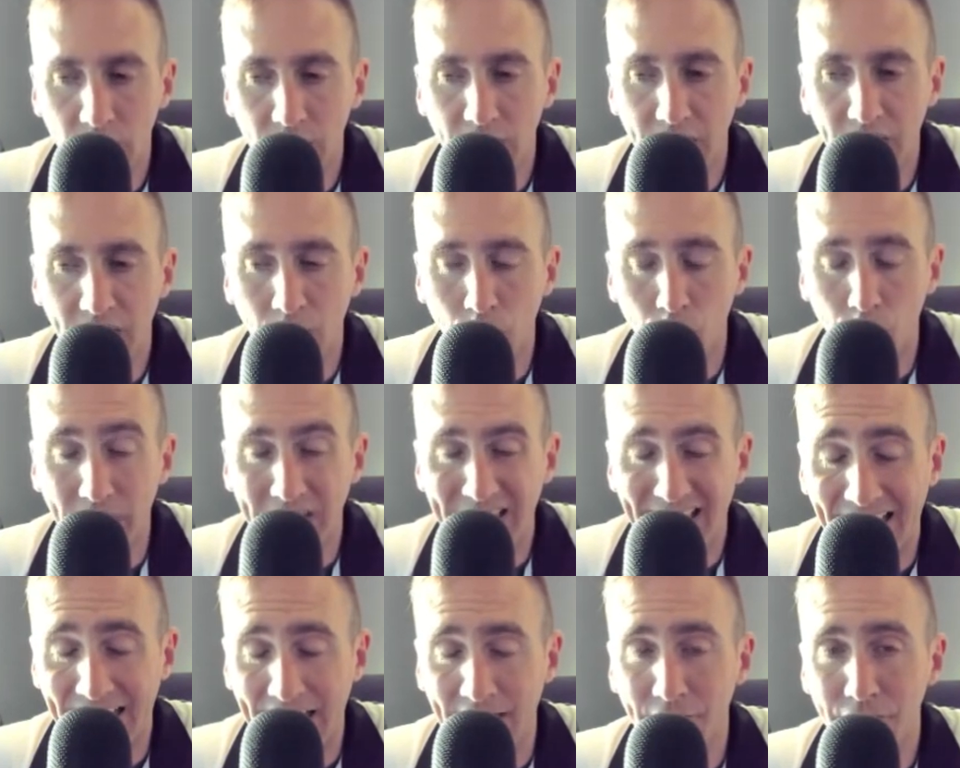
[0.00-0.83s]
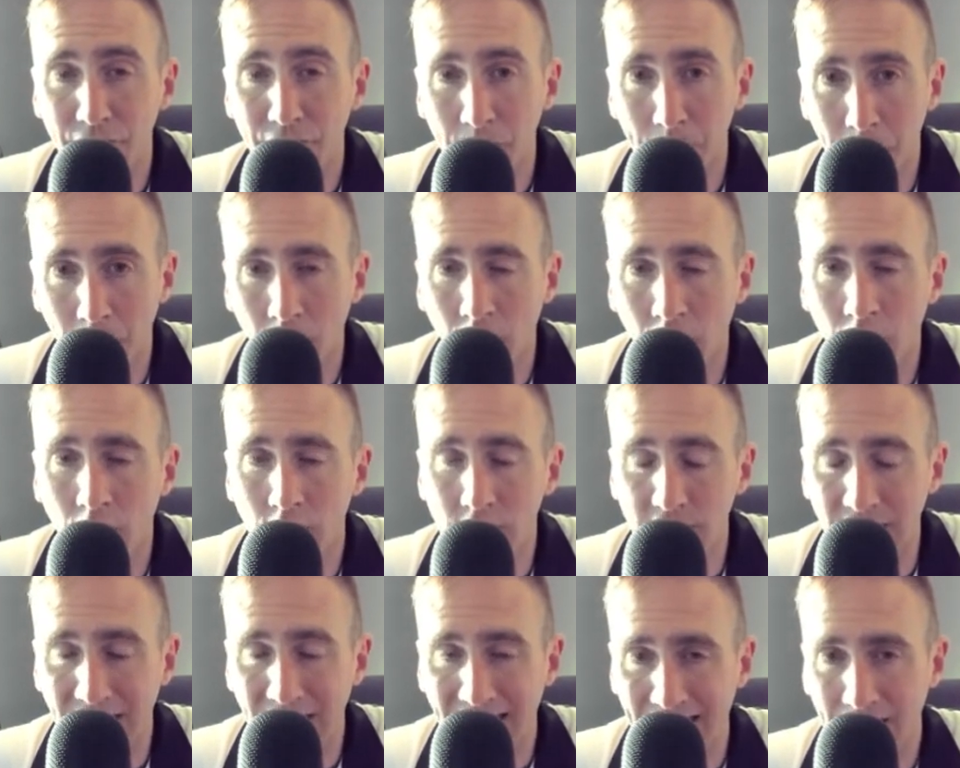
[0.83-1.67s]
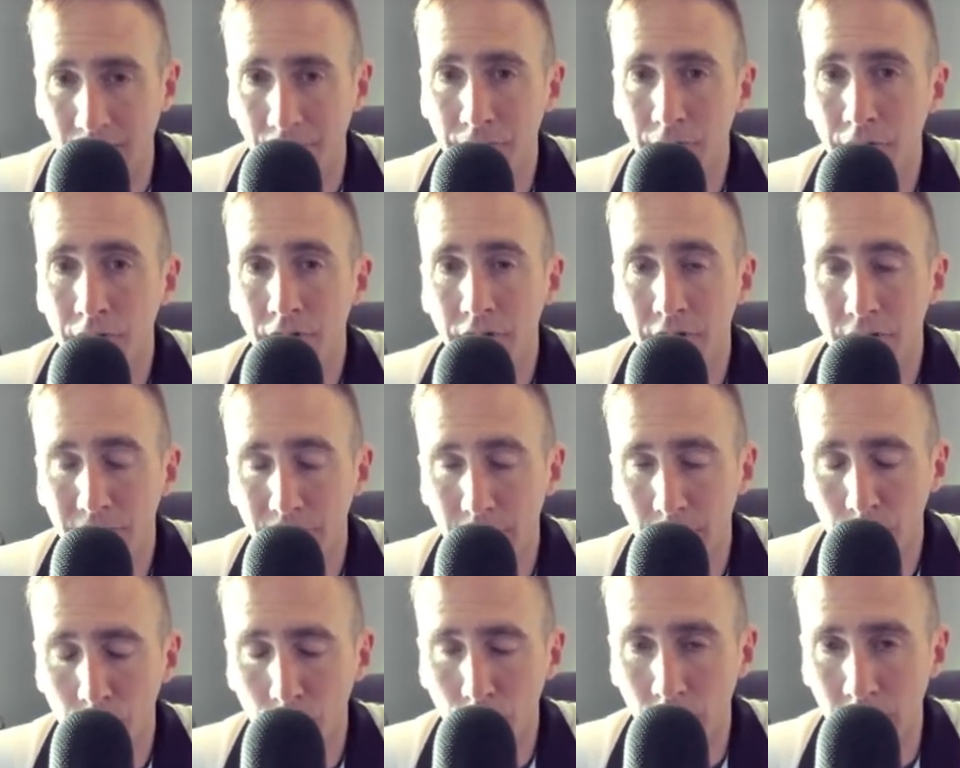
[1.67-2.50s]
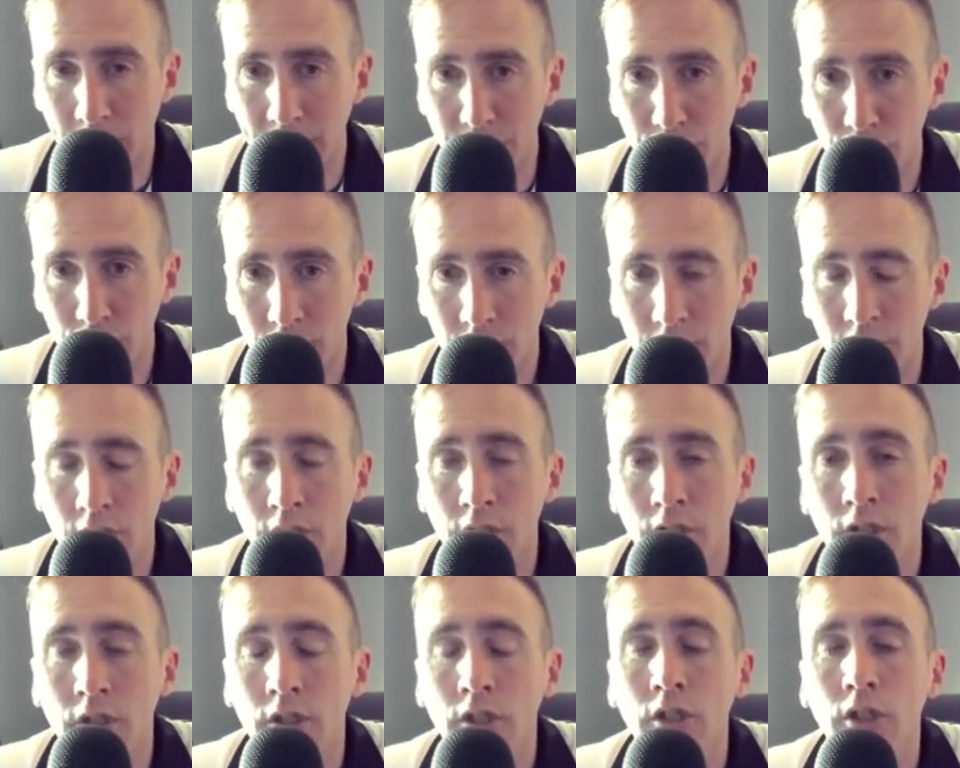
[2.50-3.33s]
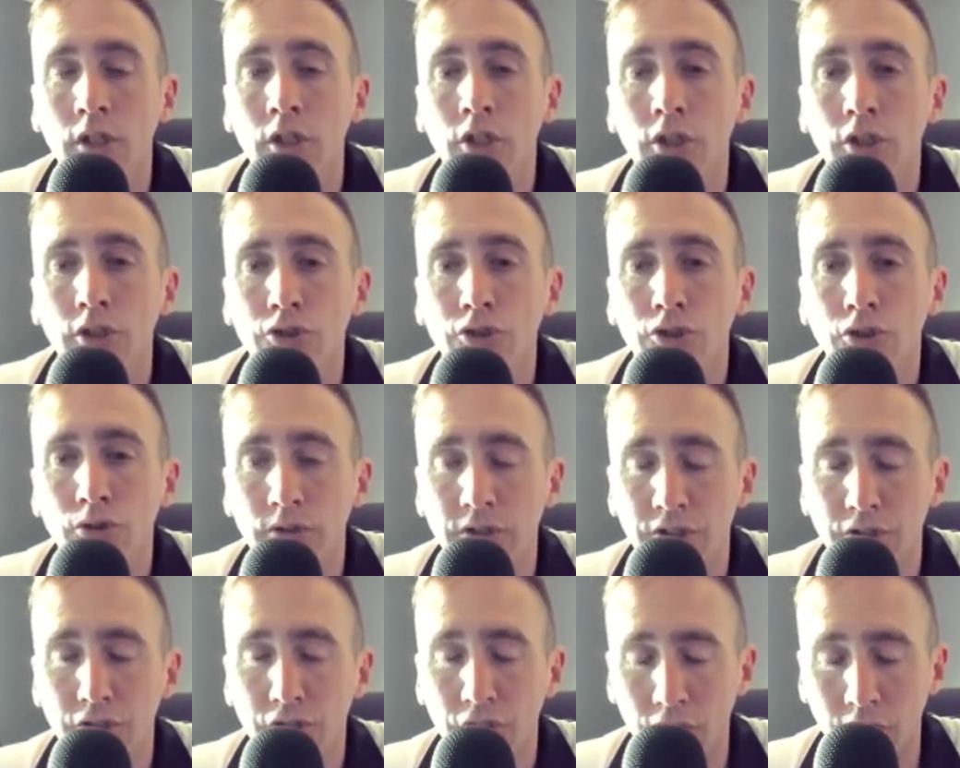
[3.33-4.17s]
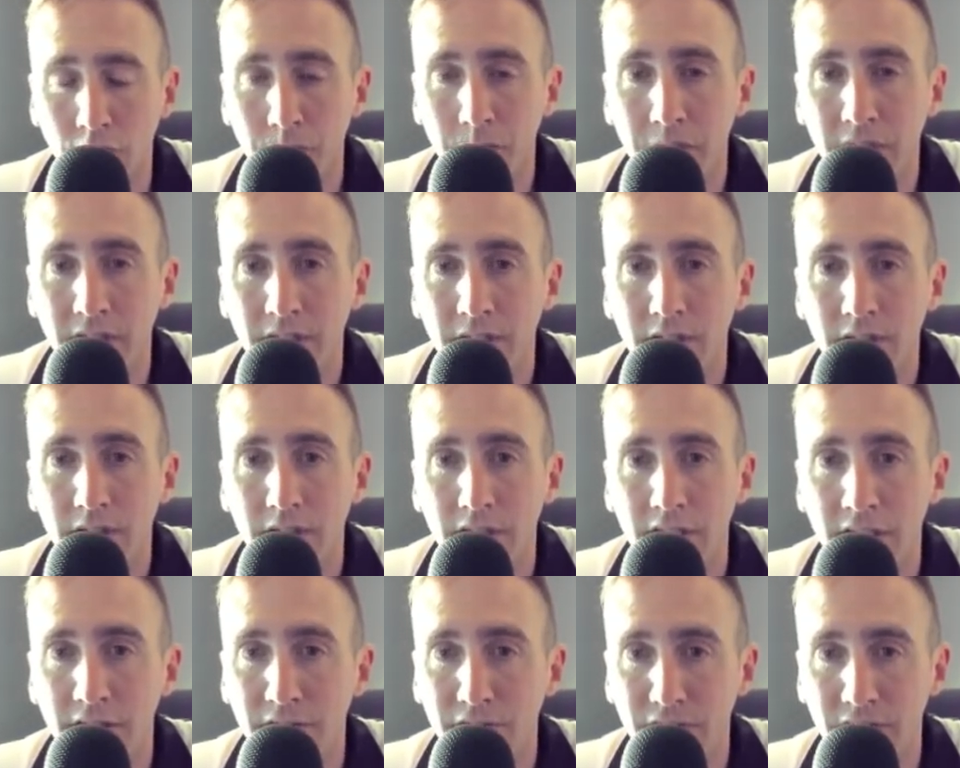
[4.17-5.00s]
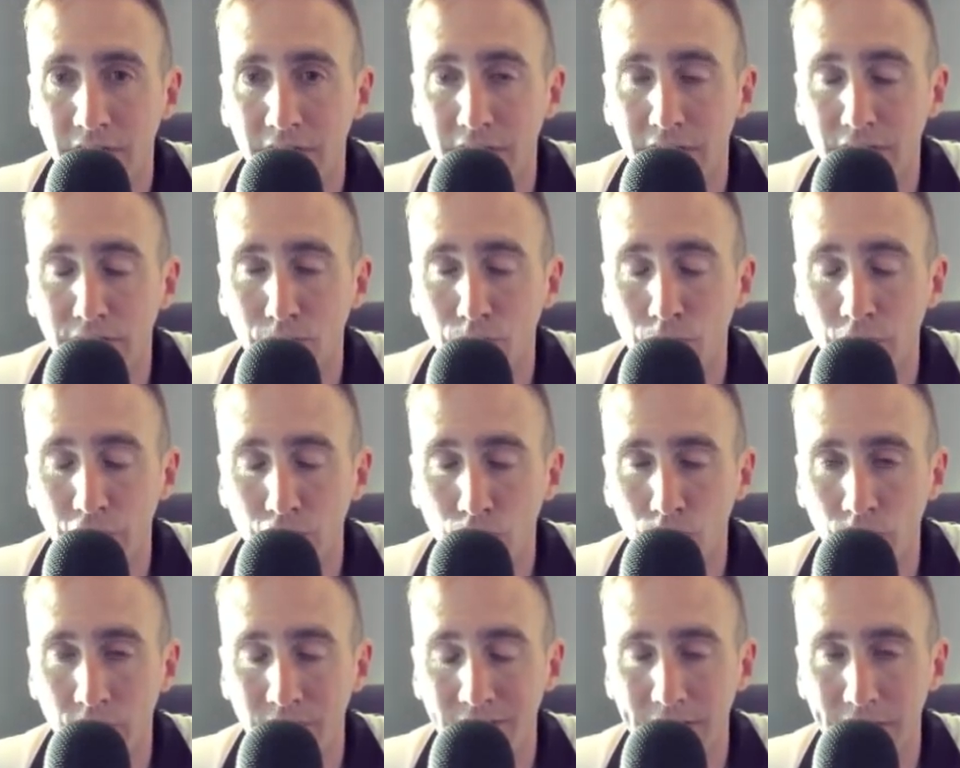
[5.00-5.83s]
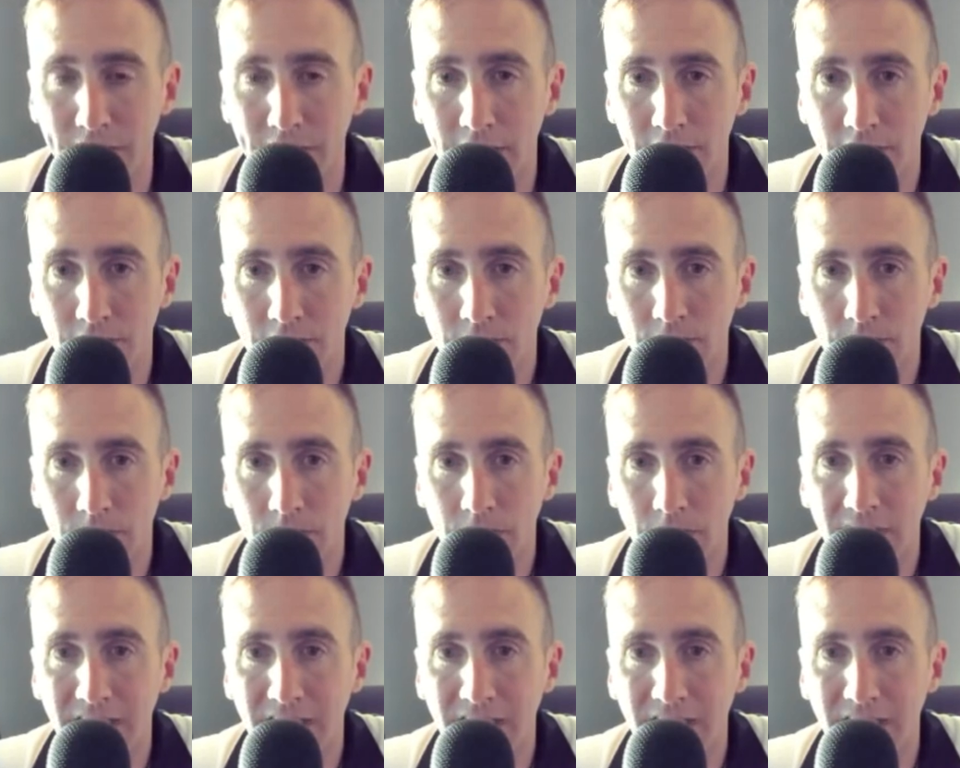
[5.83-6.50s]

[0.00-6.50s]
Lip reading: And we have to pause after the defibrillation to determine which one it is.